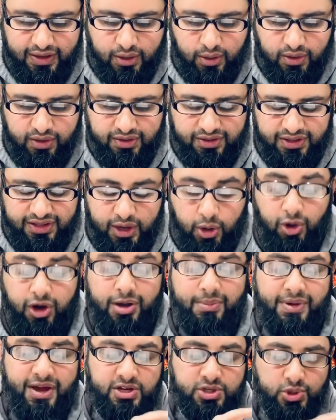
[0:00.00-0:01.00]
the
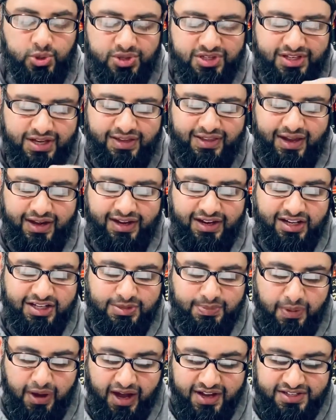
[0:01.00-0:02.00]
ulama do say that it is
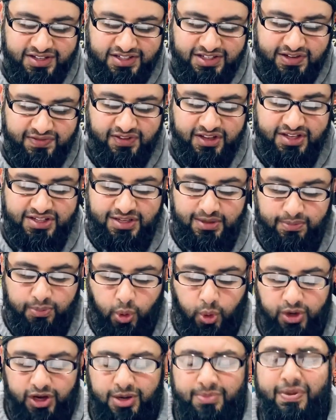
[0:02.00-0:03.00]
positively
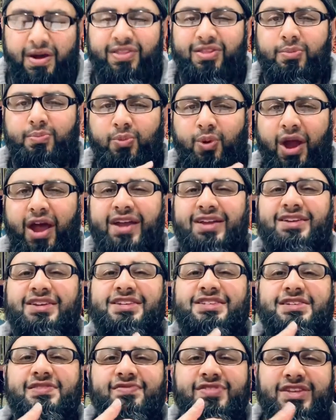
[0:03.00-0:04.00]
supported by the
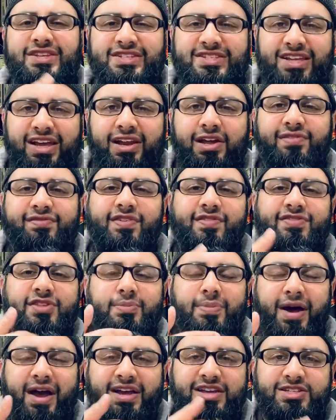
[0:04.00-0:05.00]
practice of the salaf, of the
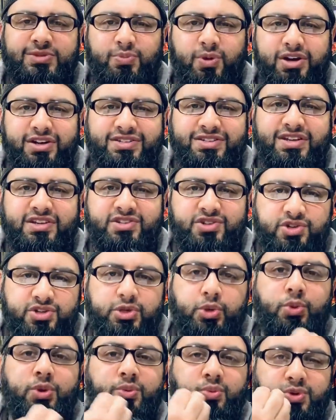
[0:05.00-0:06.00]
pious predecessors
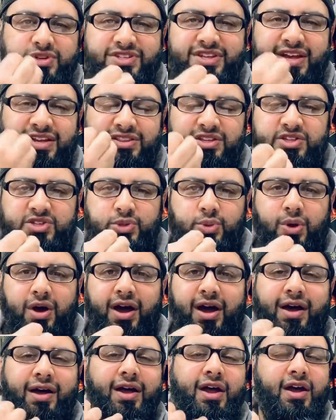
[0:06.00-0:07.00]
who would recite this
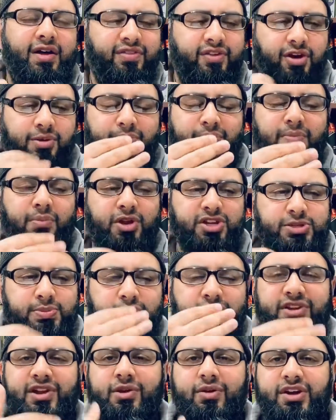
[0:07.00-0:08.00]
dua. There are
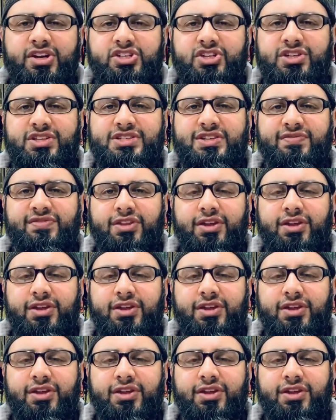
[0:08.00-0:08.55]
multiple narrations of